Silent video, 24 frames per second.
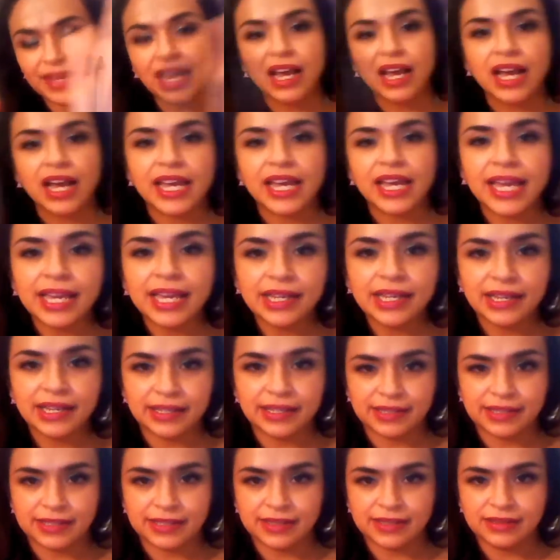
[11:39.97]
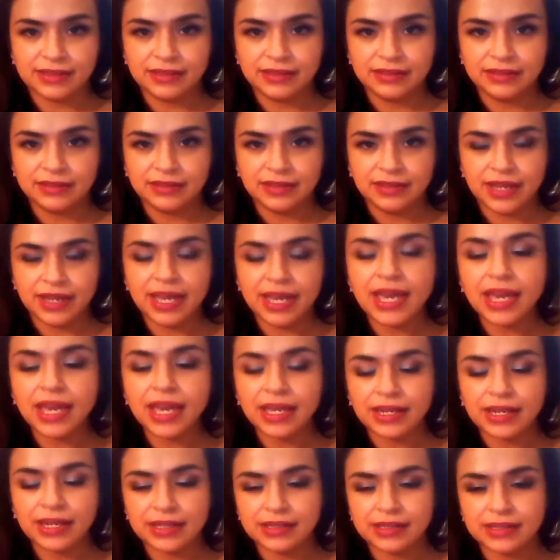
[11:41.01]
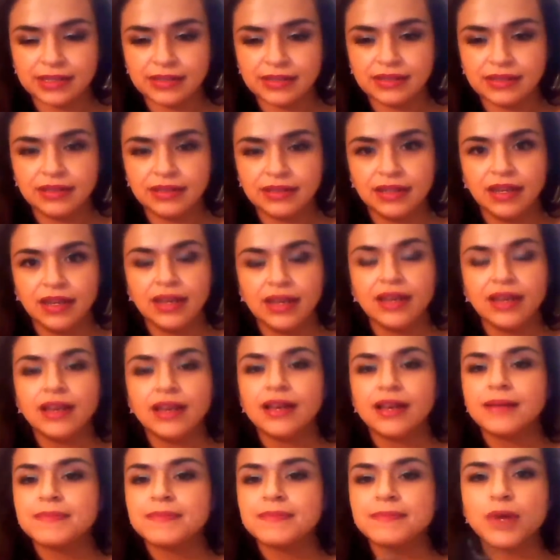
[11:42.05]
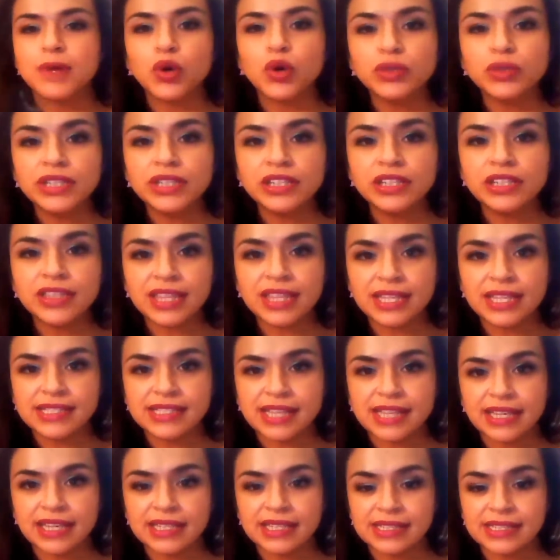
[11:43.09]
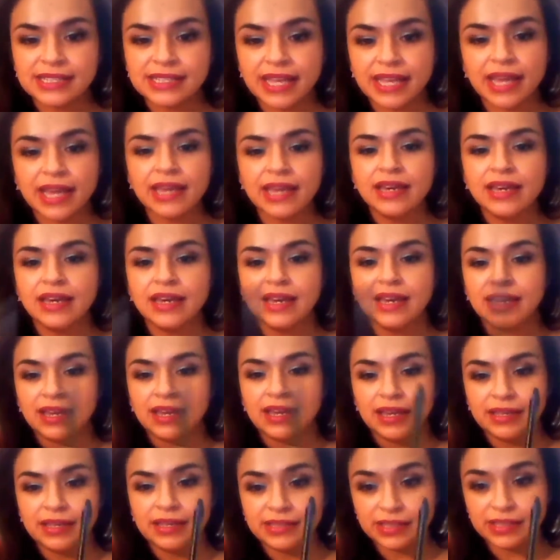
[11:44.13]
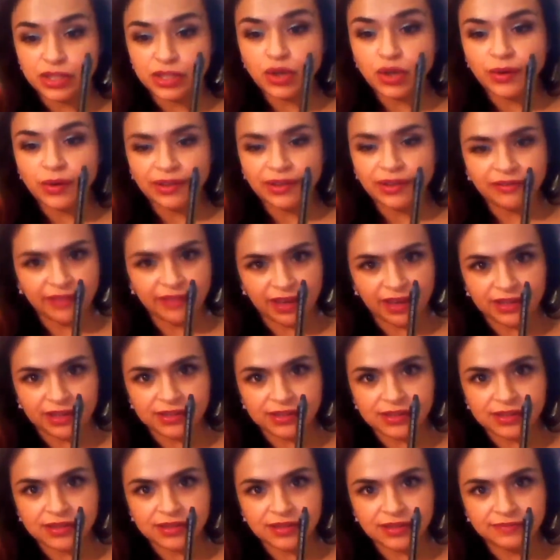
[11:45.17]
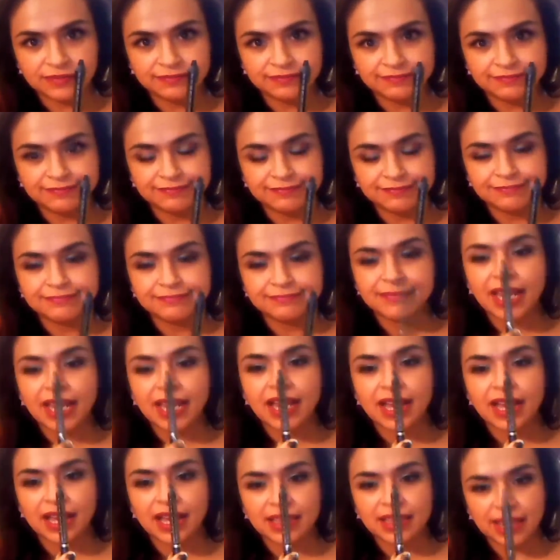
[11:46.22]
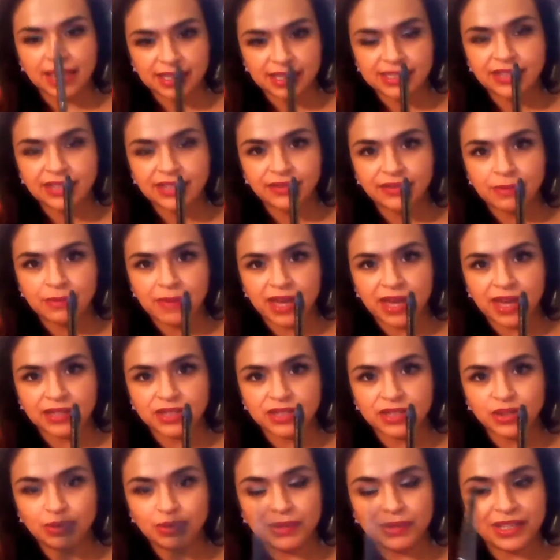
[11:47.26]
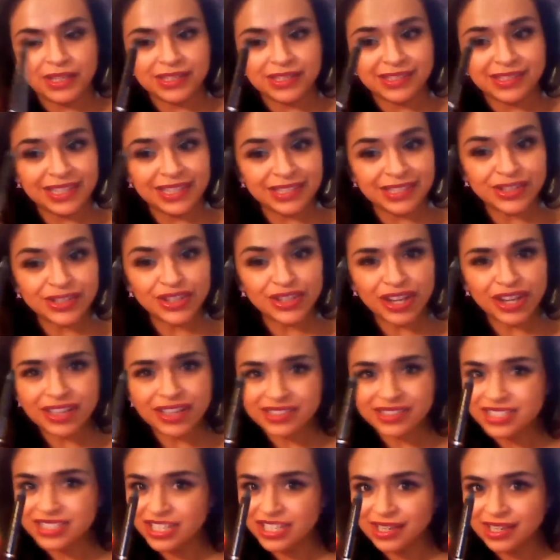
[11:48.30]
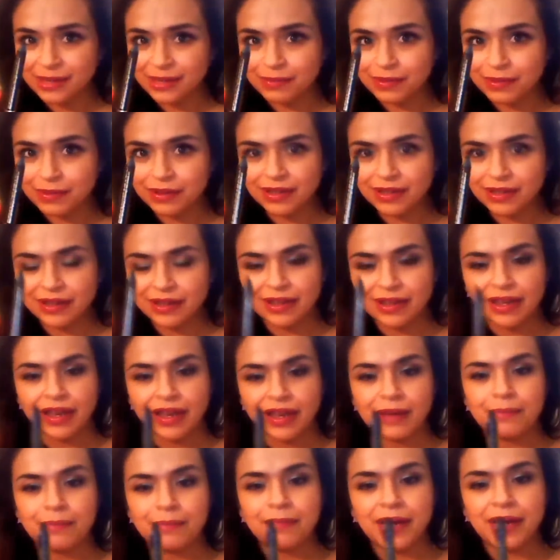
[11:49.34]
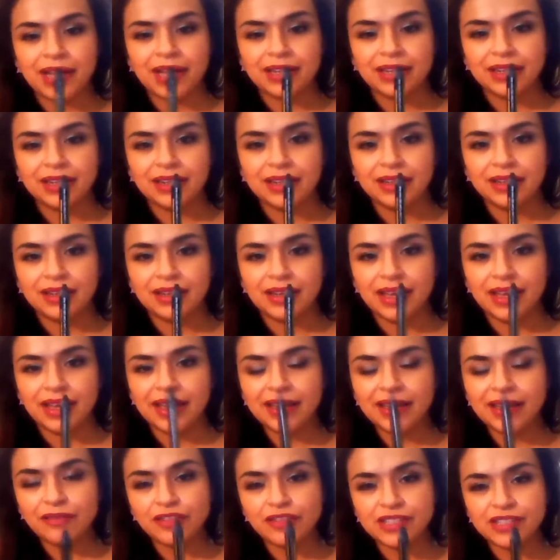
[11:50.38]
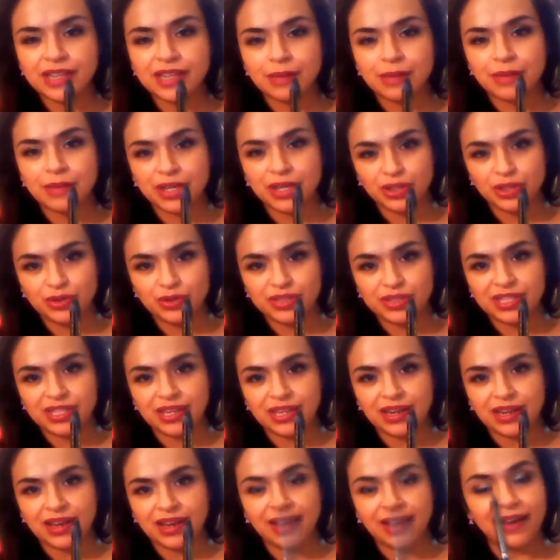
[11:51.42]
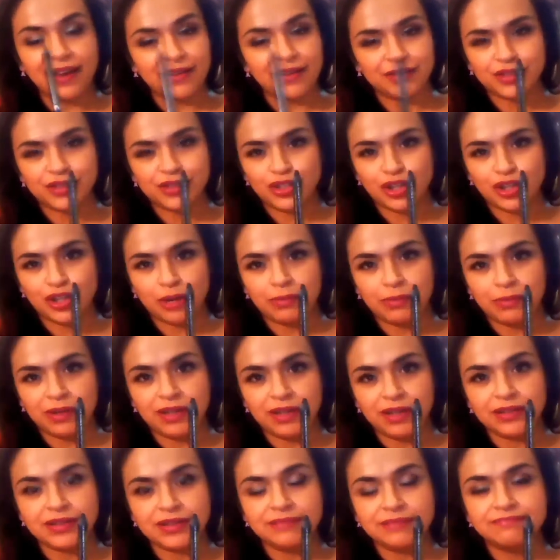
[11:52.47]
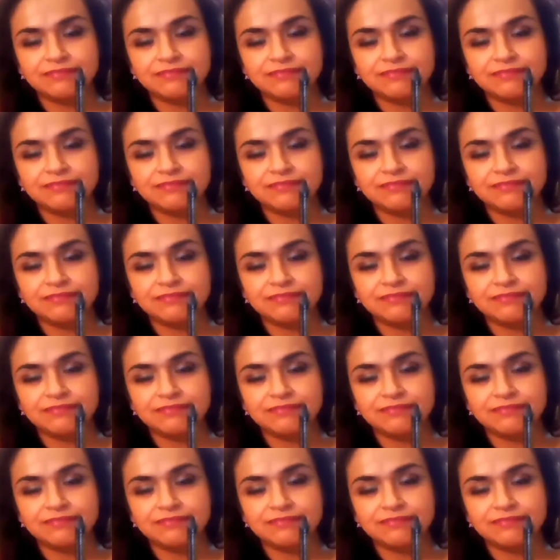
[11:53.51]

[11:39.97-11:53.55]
I hate it. I hate it. Only good things I can say is it's going fast. And that's even bad too, because these are not cheap. But every time I use it, I have to sharpen it.